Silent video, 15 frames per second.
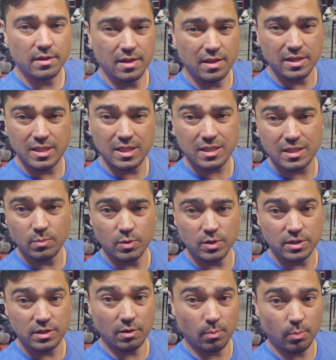the system
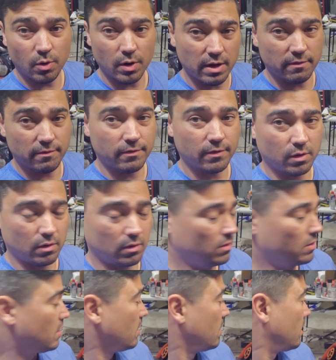was still pretty
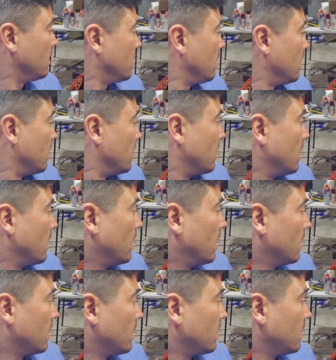full.
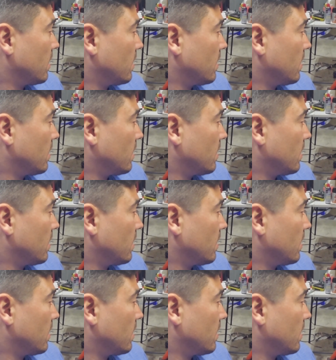And